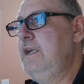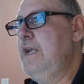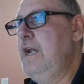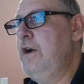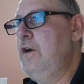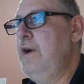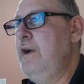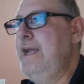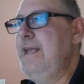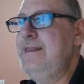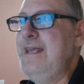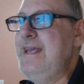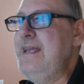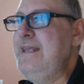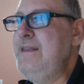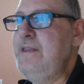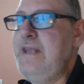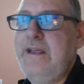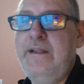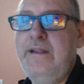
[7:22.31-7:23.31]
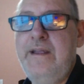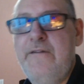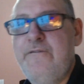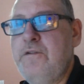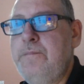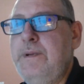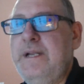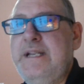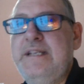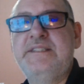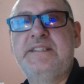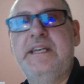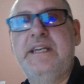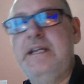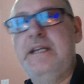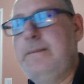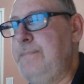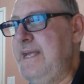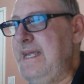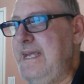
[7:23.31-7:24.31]
know, and then everybody's going
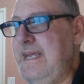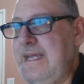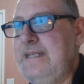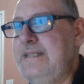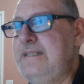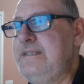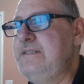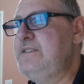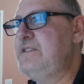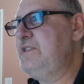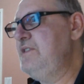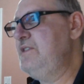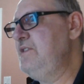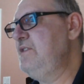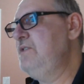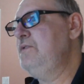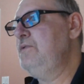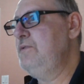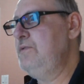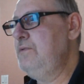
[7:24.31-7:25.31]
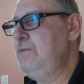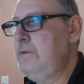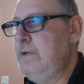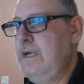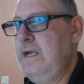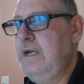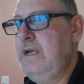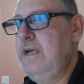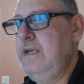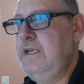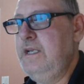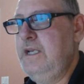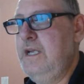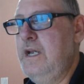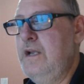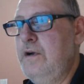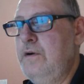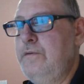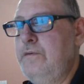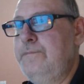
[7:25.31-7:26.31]
to be into, you
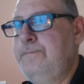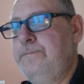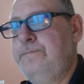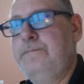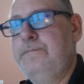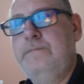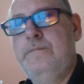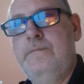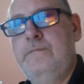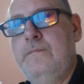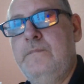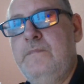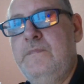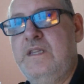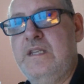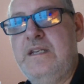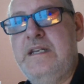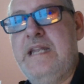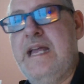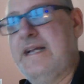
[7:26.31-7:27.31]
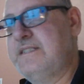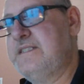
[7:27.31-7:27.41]
know, the next